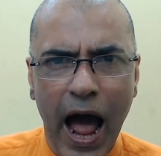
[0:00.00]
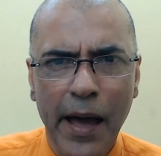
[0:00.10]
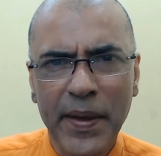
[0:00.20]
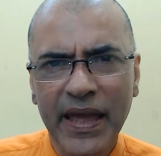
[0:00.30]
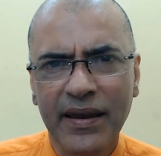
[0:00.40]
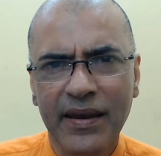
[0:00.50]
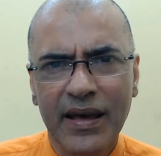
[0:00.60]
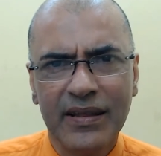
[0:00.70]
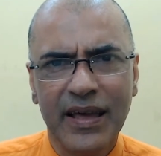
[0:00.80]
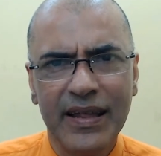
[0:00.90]
I mean,
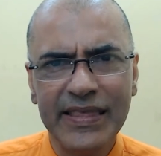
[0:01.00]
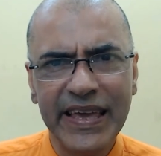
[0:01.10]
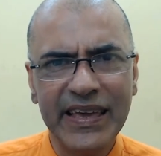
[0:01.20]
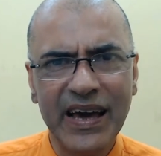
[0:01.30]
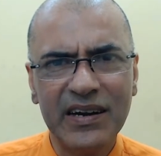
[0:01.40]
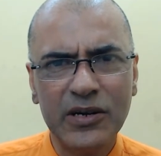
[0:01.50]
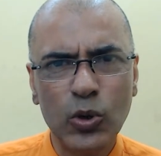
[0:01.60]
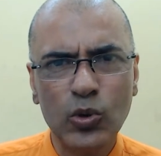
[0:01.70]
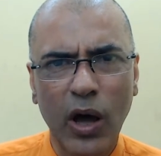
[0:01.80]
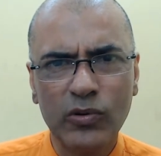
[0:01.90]
in the year
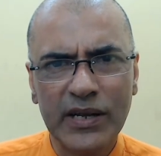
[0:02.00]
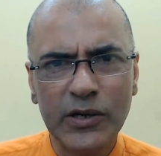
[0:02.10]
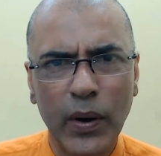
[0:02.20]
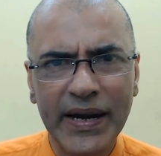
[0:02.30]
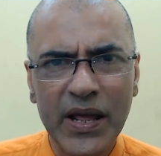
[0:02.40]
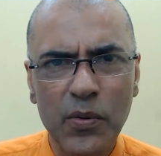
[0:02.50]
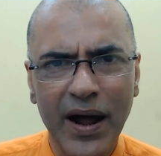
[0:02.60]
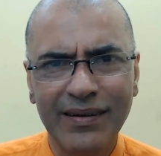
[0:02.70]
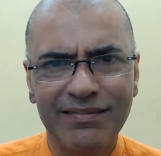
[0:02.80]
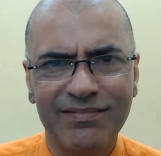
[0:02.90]

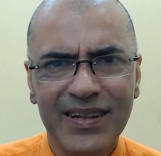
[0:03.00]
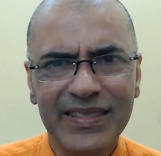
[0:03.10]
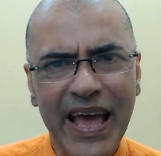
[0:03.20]
2021,